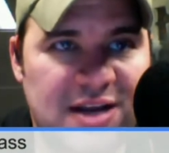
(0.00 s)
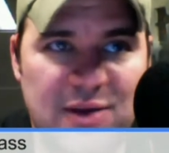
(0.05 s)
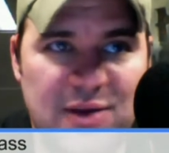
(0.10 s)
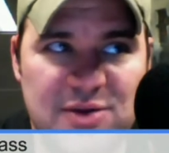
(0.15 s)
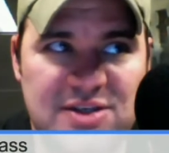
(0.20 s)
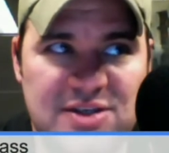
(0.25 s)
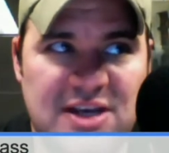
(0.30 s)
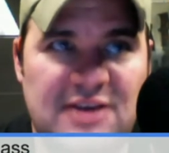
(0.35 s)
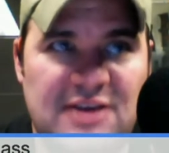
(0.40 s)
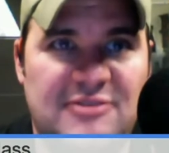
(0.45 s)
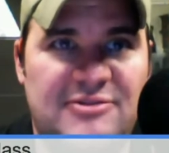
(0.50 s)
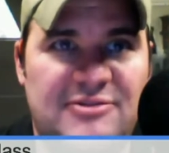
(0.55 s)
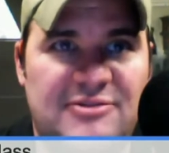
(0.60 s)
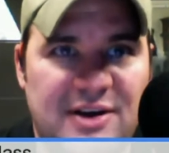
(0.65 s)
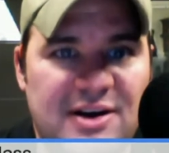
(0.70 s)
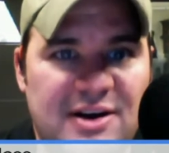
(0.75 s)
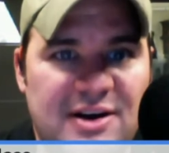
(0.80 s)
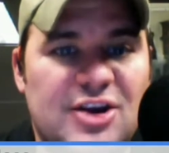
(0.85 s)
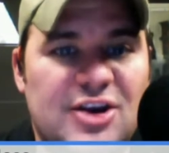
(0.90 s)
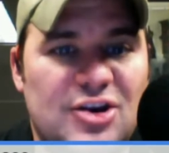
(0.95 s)
He was like a
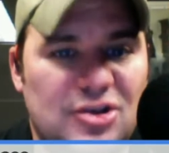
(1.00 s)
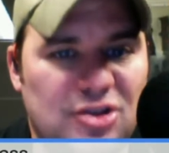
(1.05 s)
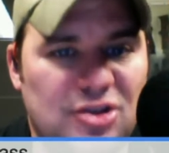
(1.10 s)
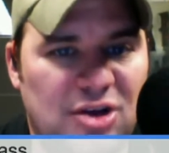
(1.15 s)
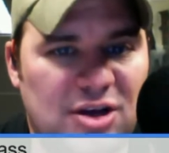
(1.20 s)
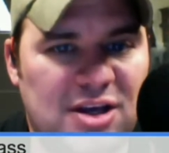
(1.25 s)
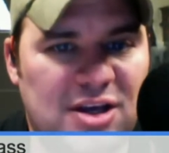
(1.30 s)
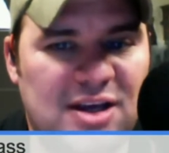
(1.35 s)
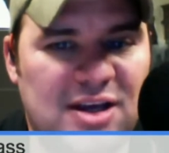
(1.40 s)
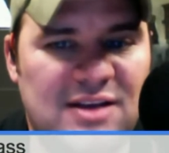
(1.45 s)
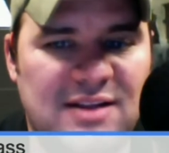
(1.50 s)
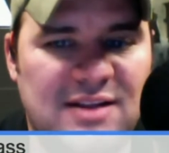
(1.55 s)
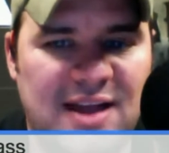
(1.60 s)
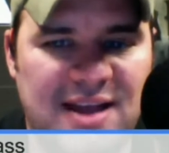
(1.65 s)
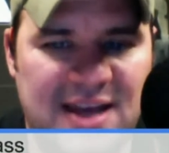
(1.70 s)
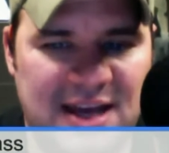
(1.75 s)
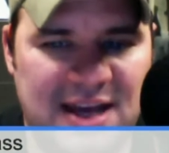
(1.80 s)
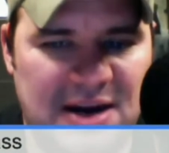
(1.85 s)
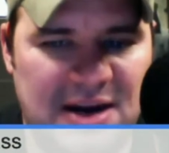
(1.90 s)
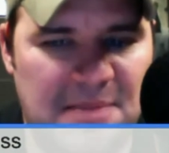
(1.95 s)
very good looking,
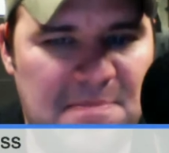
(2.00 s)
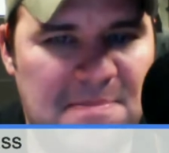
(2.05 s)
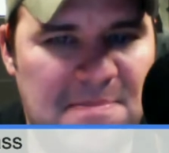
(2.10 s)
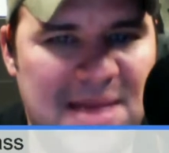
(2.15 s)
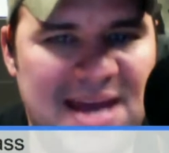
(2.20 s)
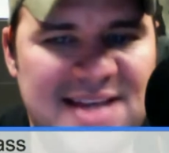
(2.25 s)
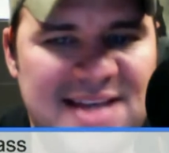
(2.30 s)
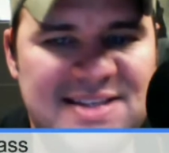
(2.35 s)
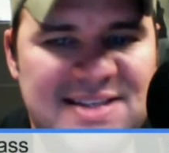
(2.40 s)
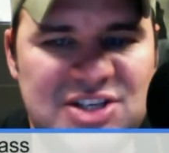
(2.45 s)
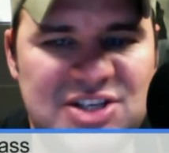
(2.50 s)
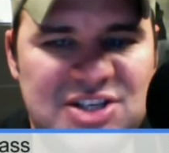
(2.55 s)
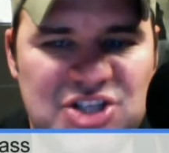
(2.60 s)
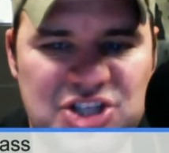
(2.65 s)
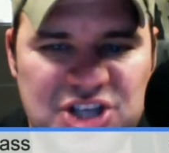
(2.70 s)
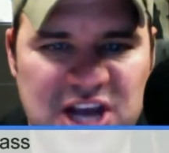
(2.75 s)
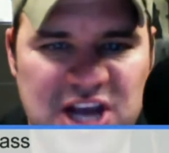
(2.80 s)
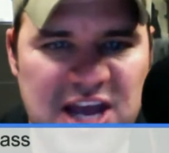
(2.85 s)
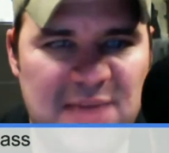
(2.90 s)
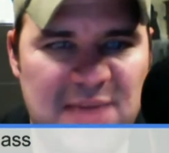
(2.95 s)
like in amazing
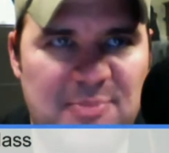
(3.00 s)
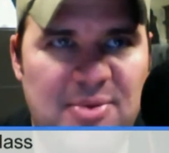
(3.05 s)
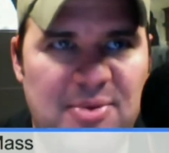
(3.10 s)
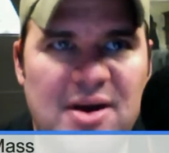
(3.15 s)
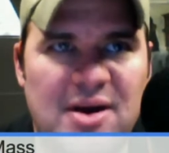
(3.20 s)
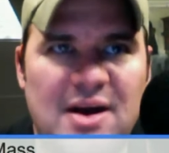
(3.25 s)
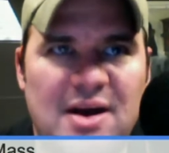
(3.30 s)
shape.